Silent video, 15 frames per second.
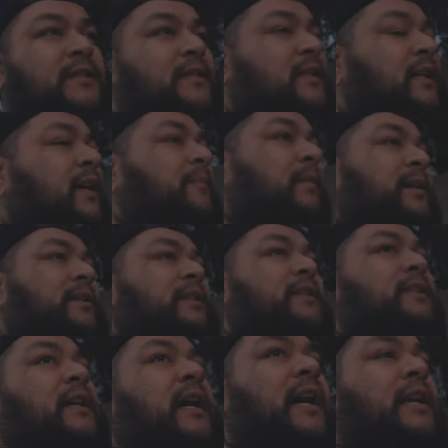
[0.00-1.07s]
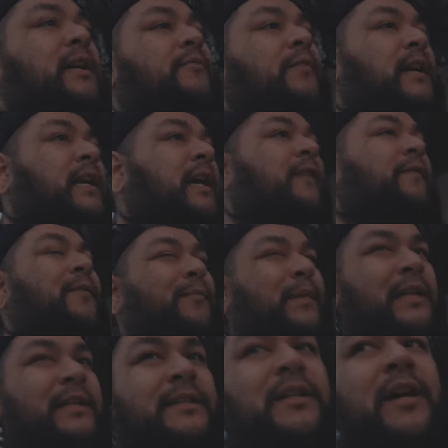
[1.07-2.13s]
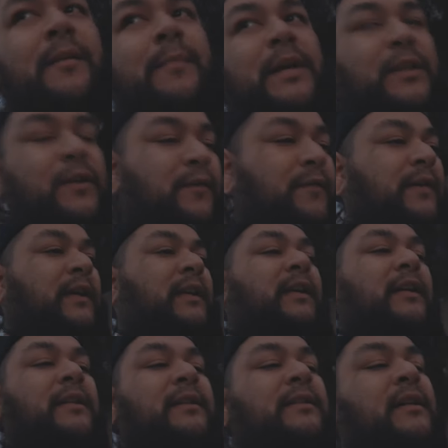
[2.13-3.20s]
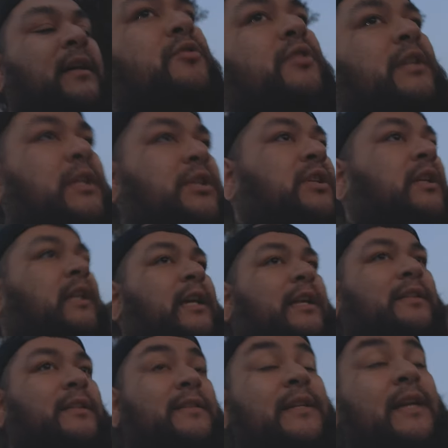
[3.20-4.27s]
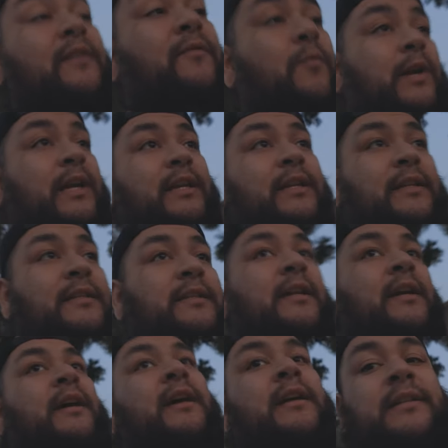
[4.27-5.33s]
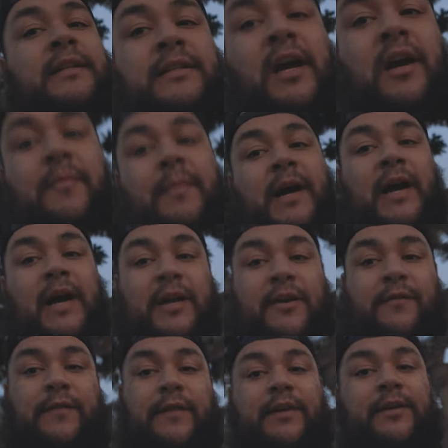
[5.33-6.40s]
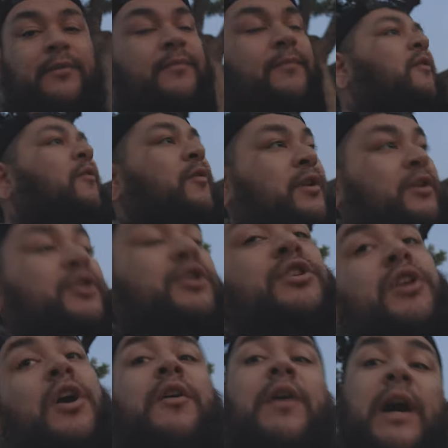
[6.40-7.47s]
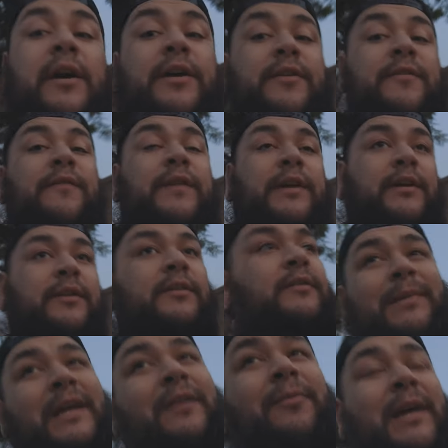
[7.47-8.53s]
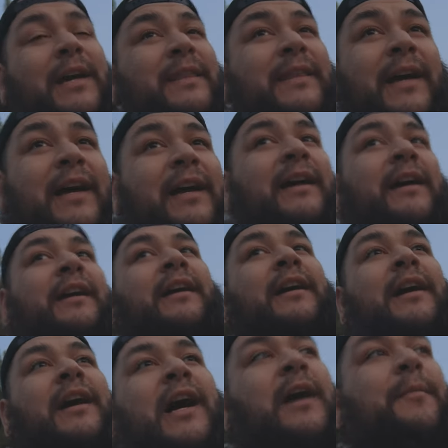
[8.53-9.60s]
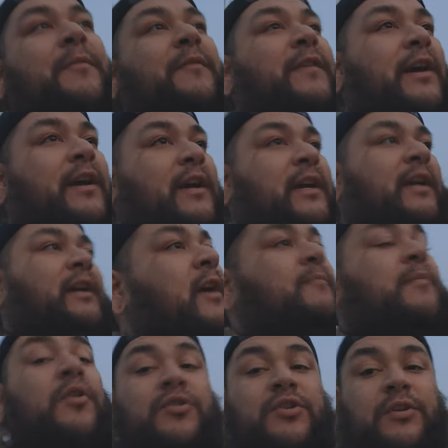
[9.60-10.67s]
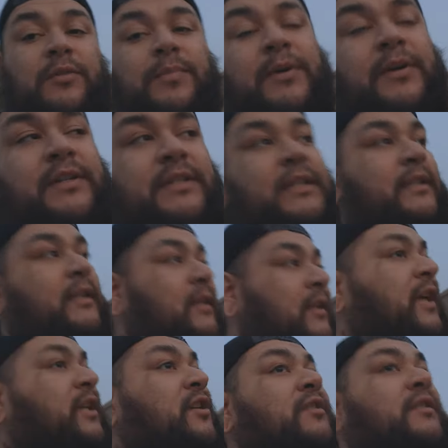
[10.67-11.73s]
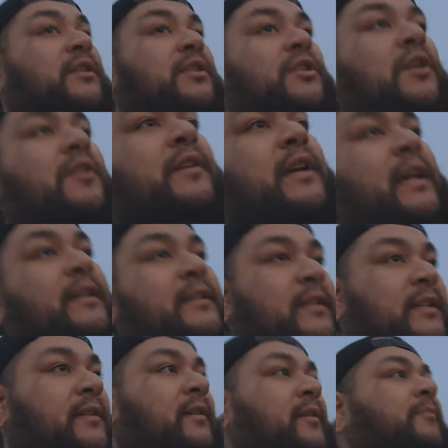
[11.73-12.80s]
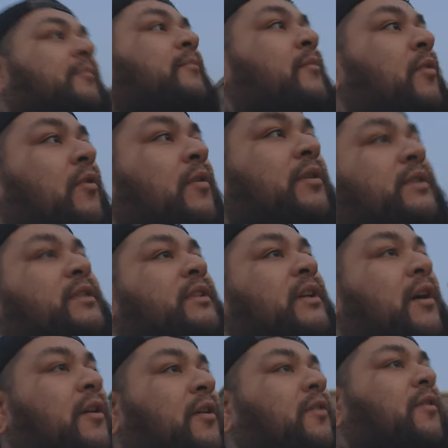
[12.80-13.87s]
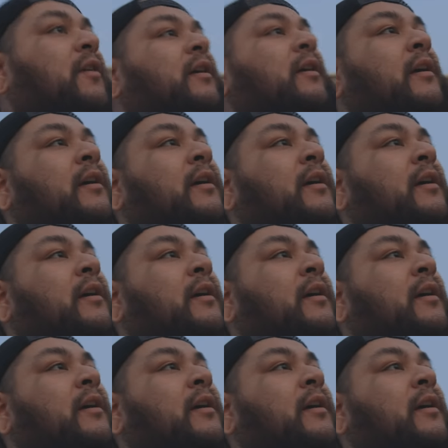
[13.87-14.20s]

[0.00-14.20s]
stigma in society right now for men to talk about their feelings. Traditionally, it's a sign of weakness to talk about how you feel or to show how you feel. I don't like that. I'm a very emotional person. I used to showcase it more so